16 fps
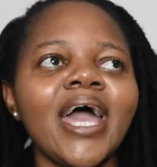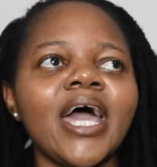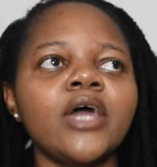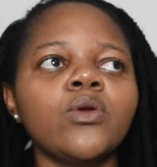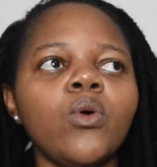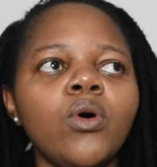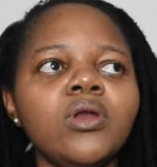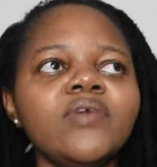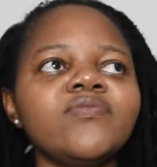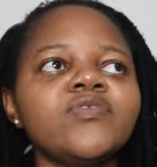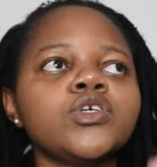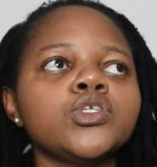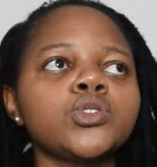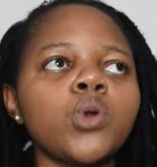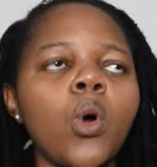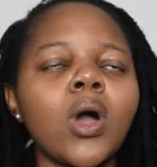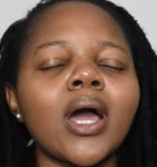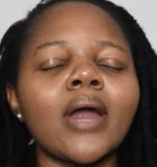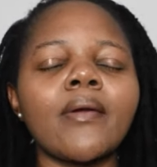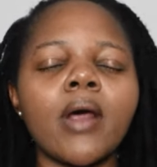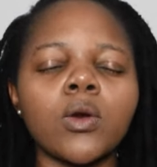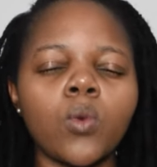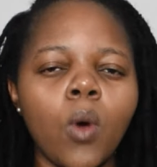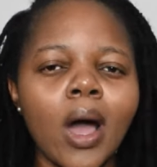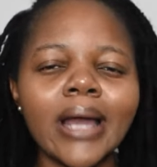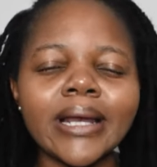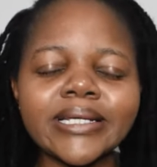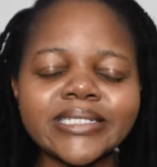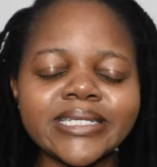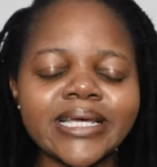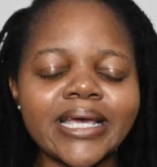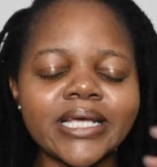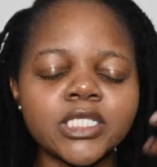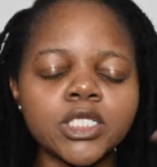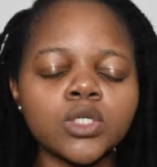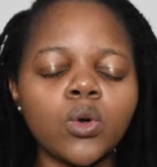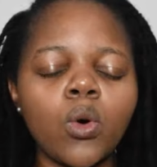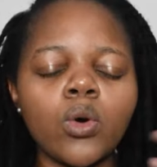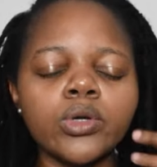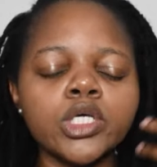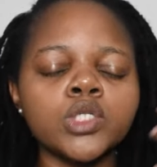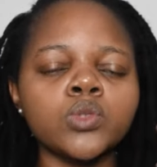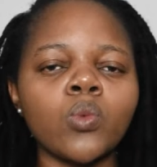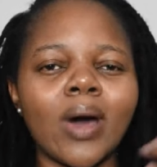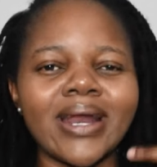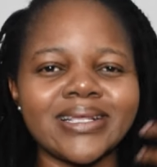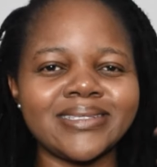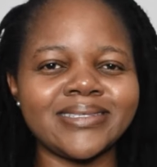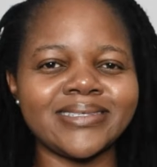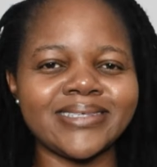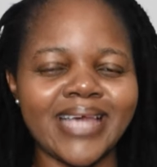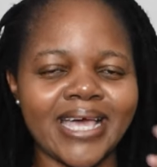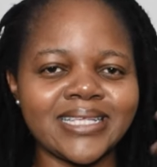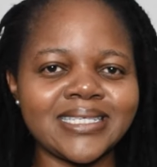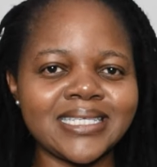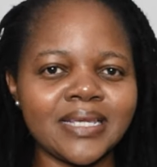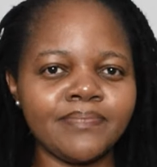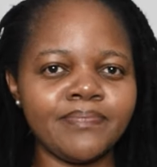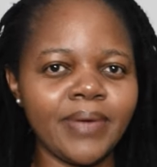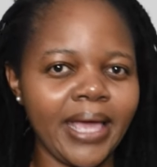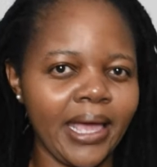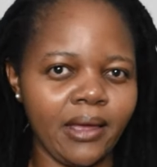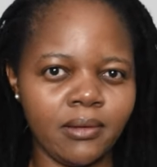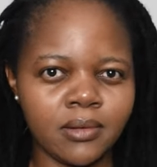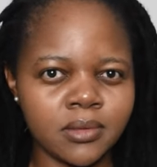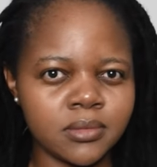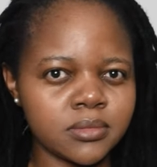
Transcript: and all of this talk around quality isn't always what it's said to be.